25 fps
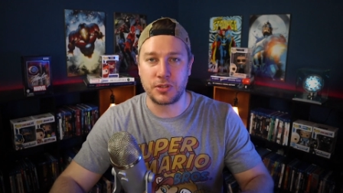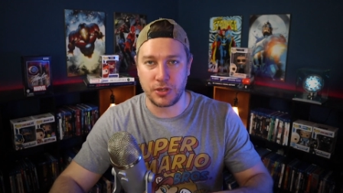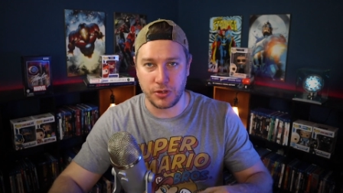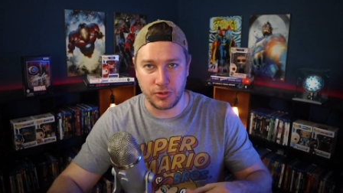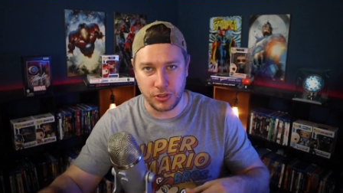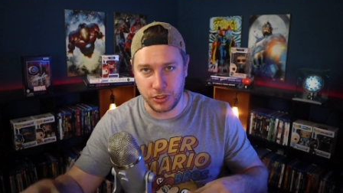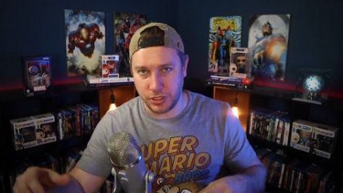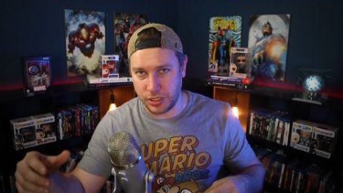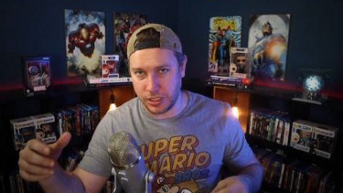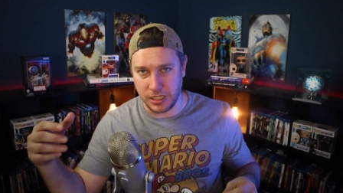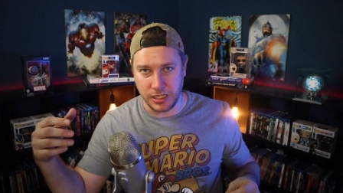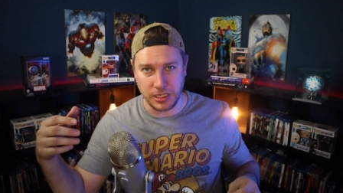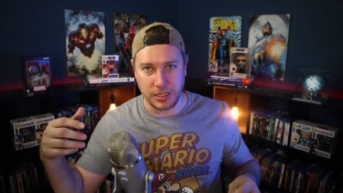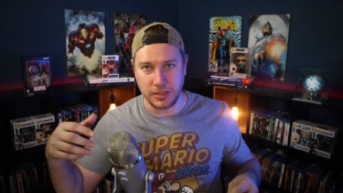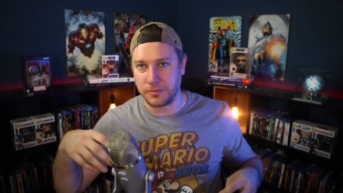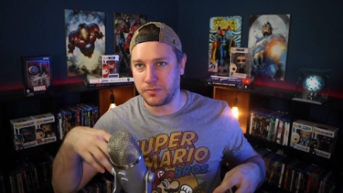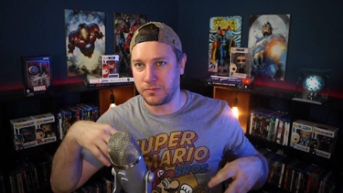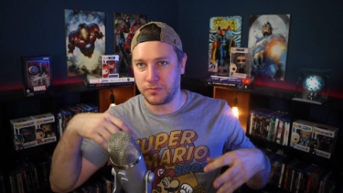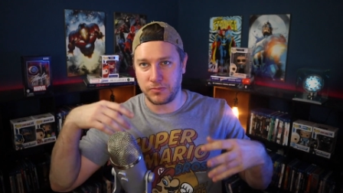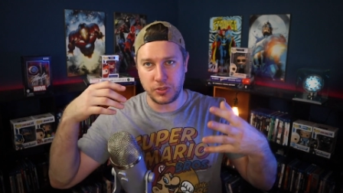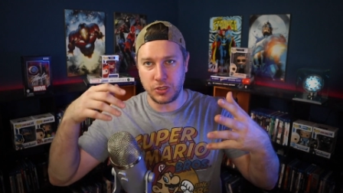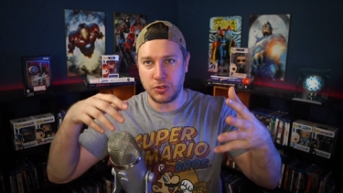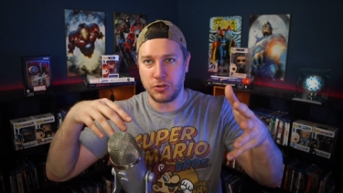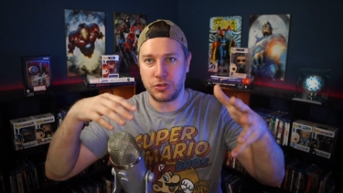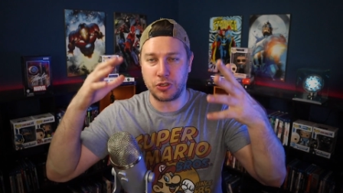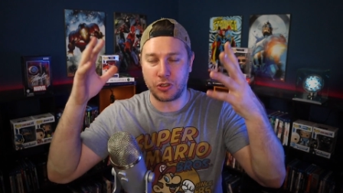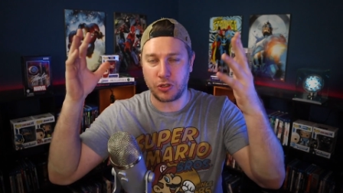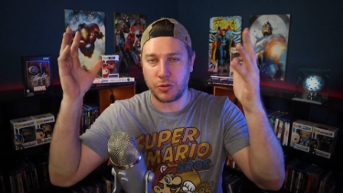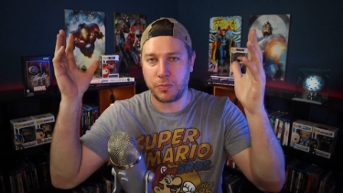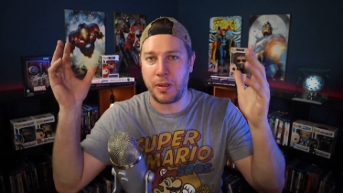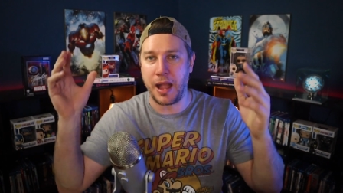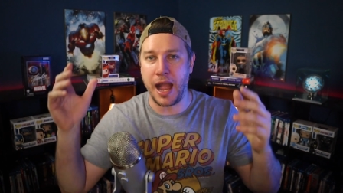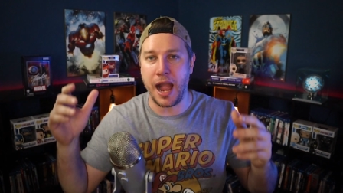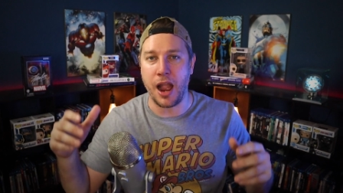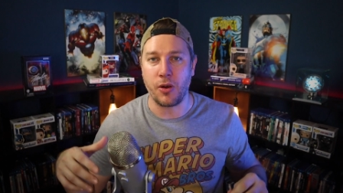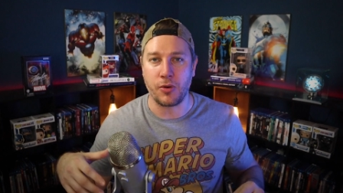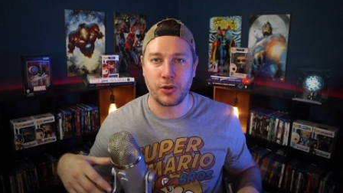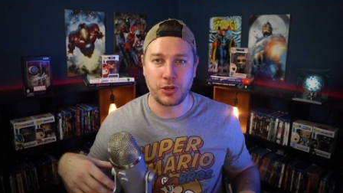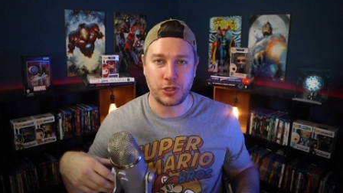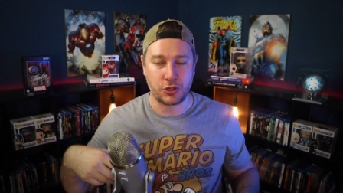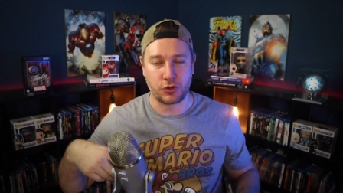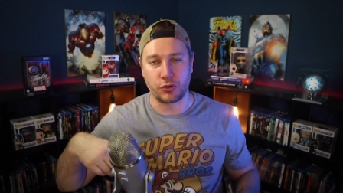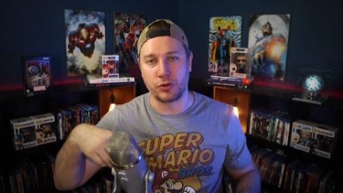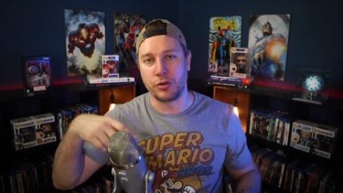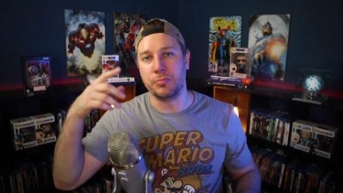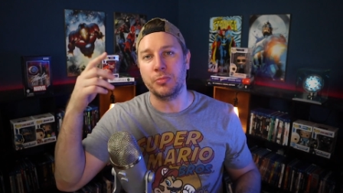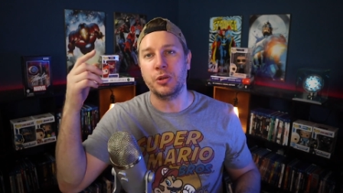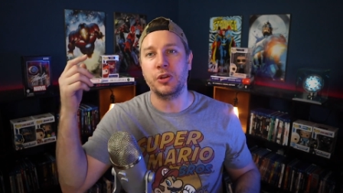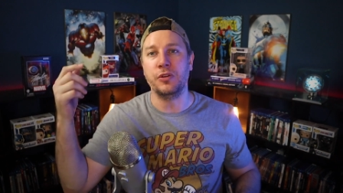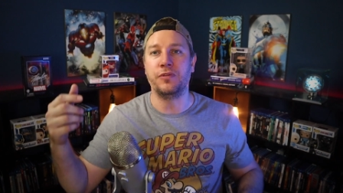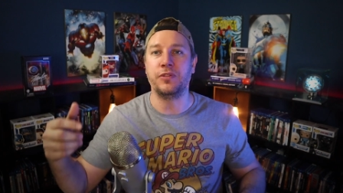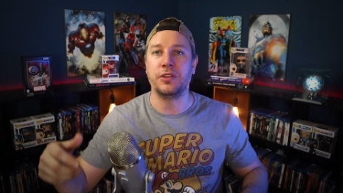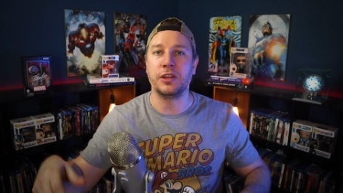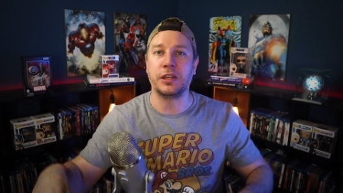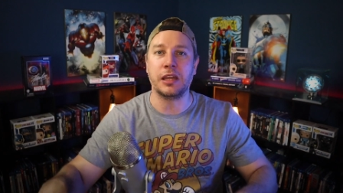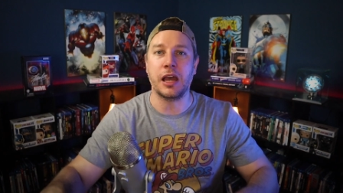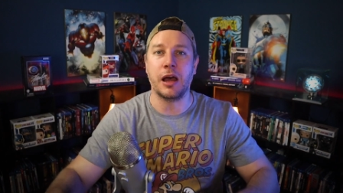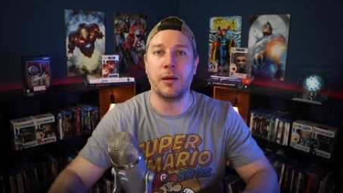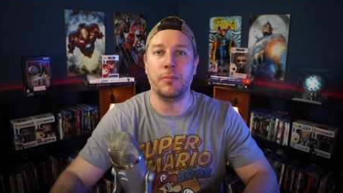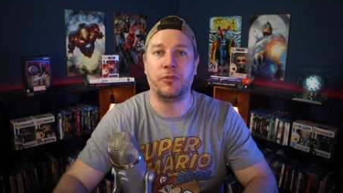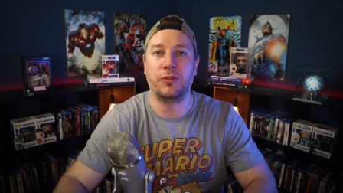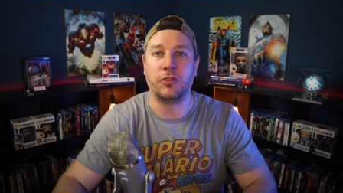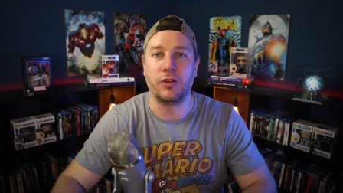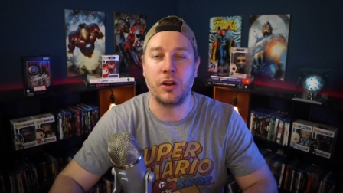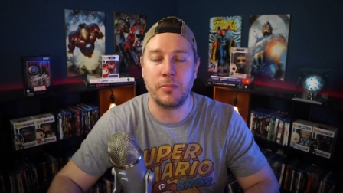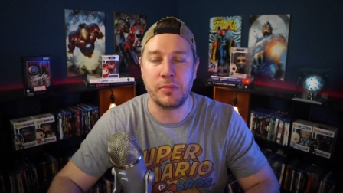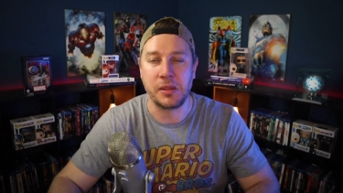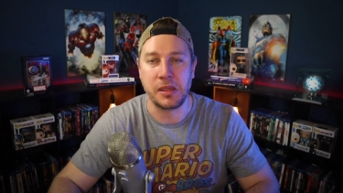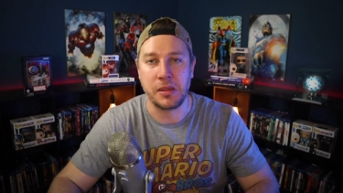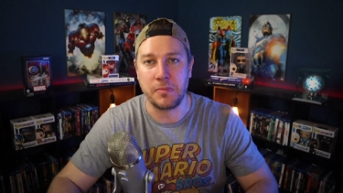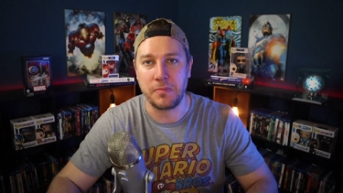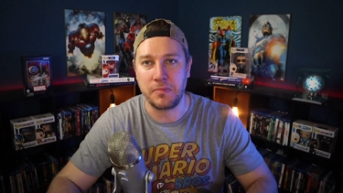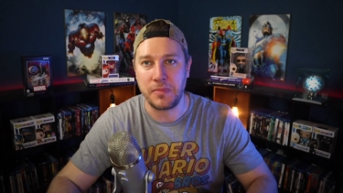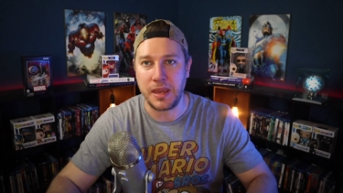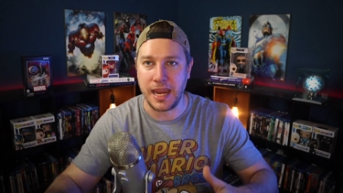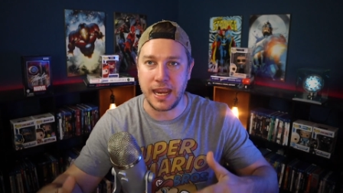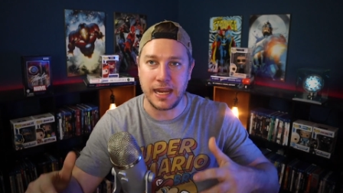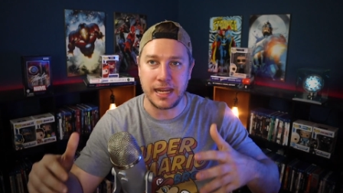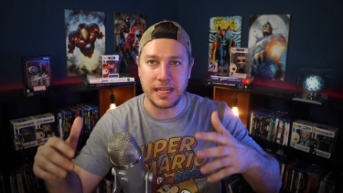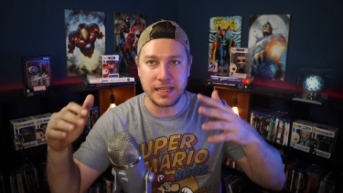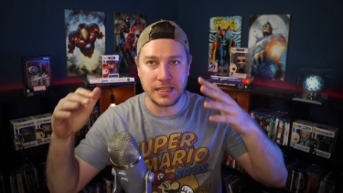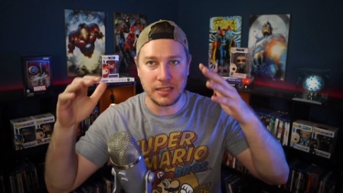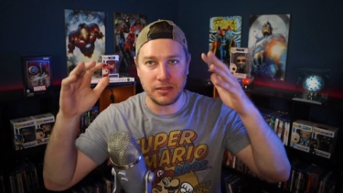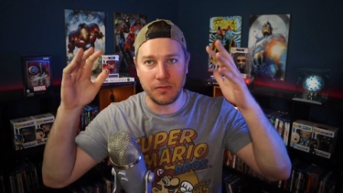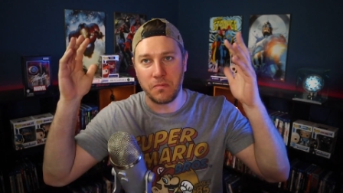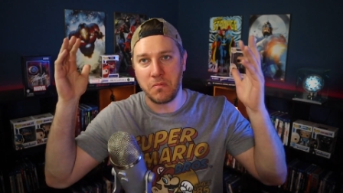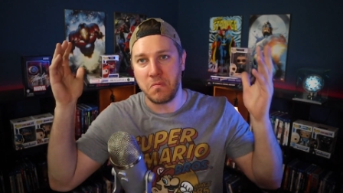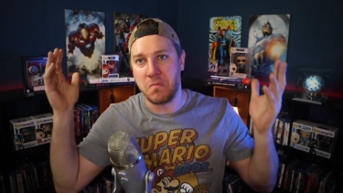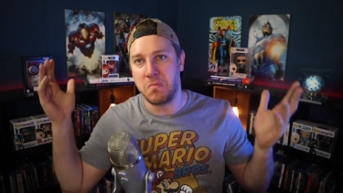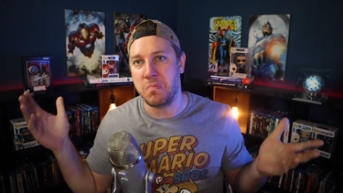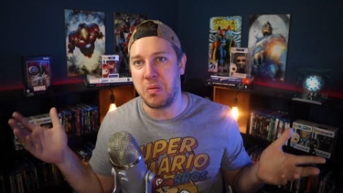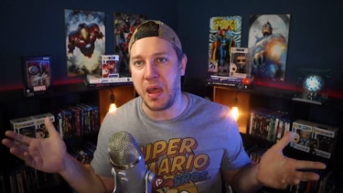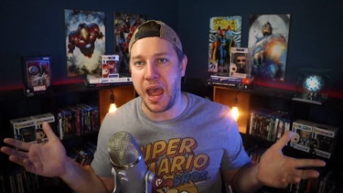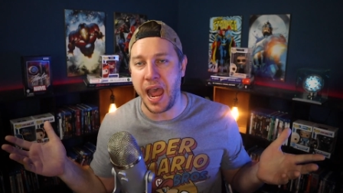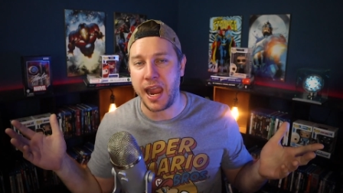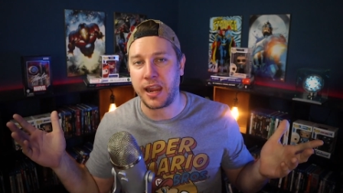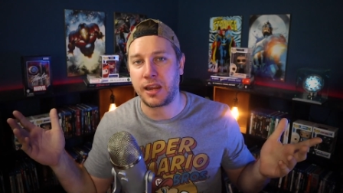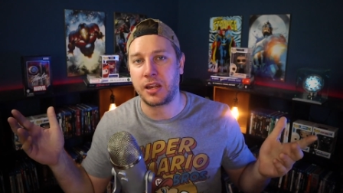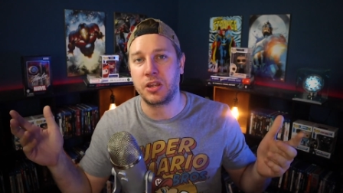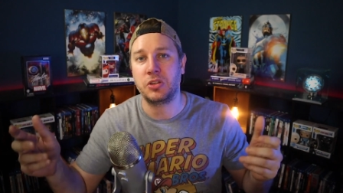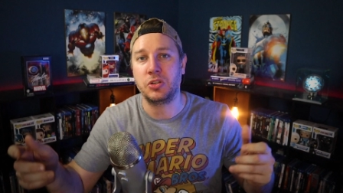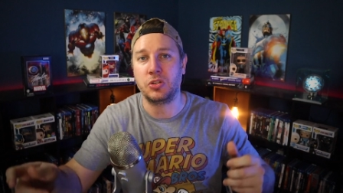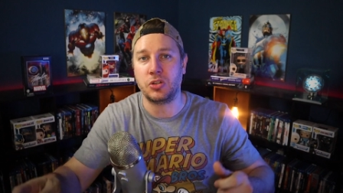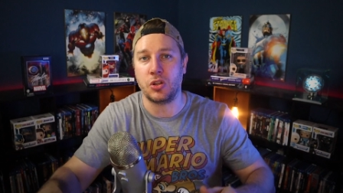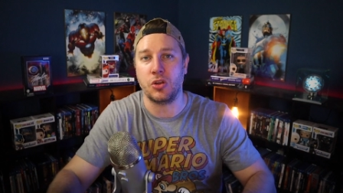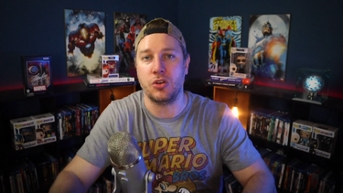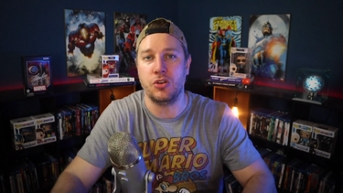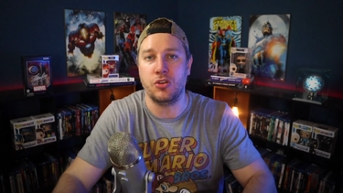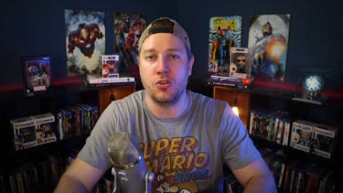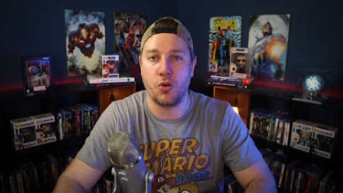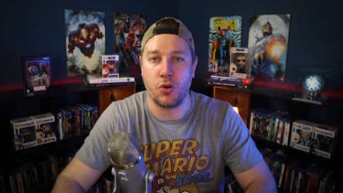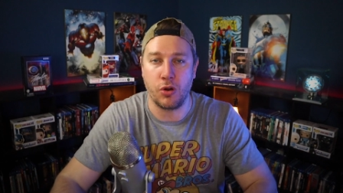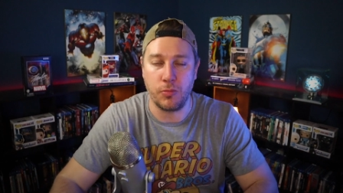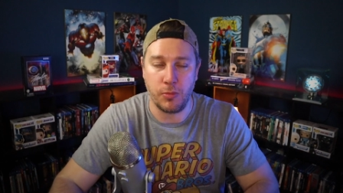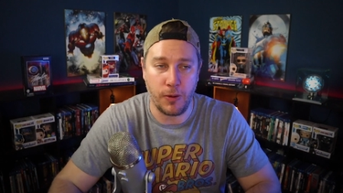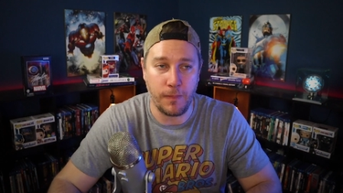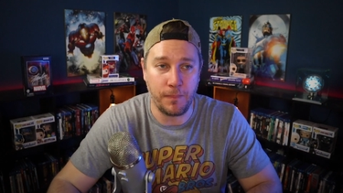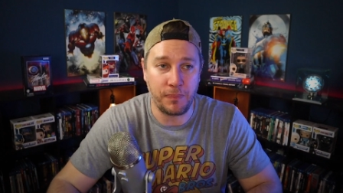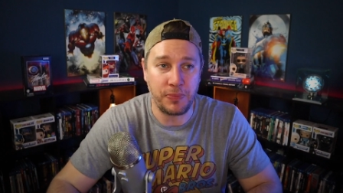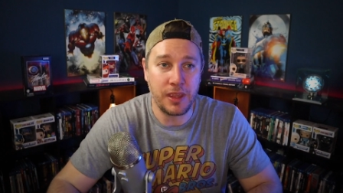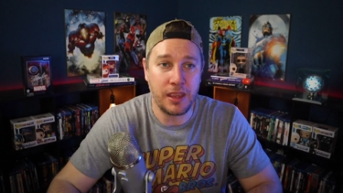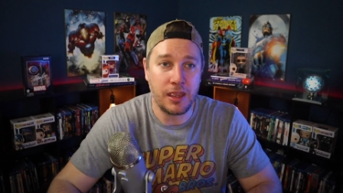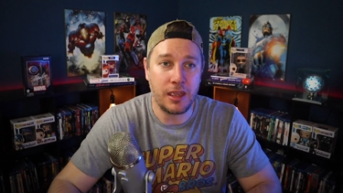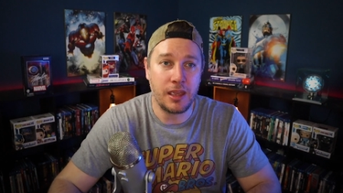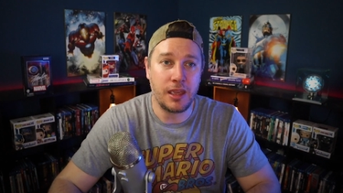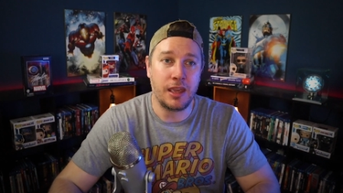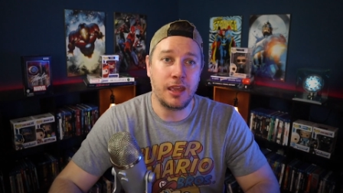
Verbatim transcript: So she uses her powers to remove the gum from him, and he's back to normal.